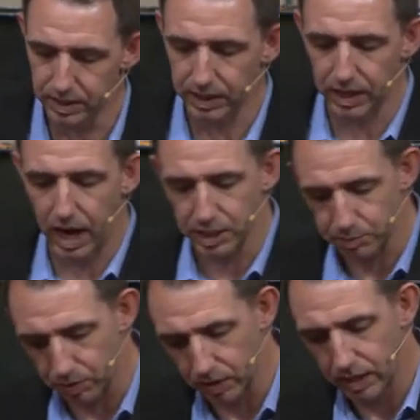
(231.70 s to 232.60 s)
in the
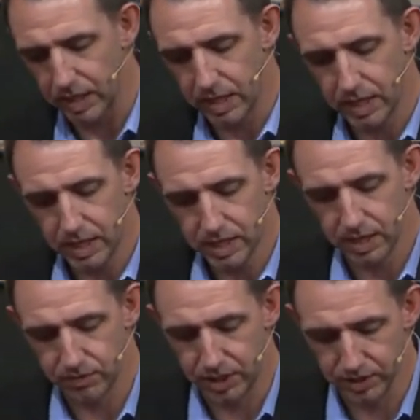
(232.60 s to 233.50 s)
gospel
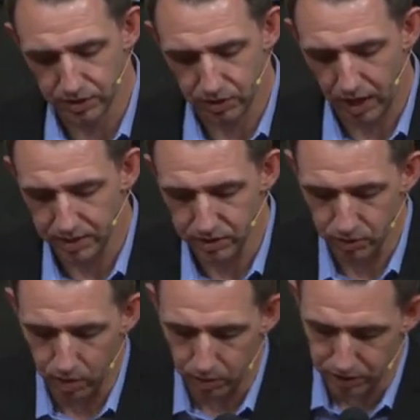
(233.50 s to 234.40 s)
of Jesus Christ. And
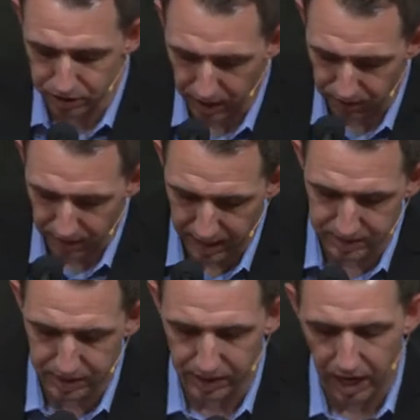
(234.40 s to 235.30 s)
so what we'll discover today
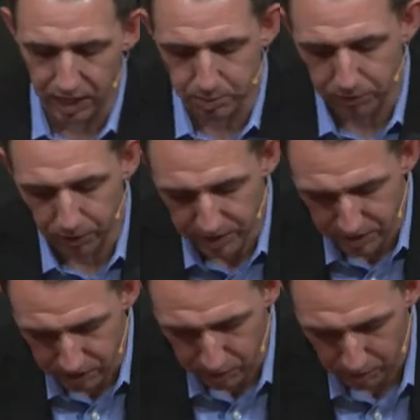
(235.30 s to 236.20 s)
is that the gospel
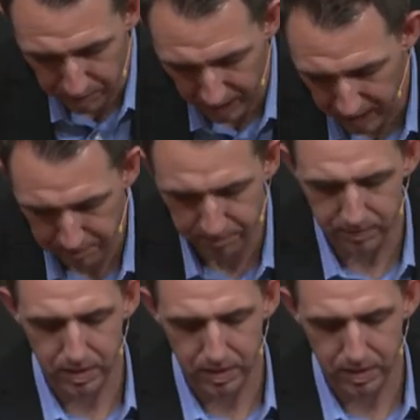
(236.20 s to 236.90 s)
frees us to obey,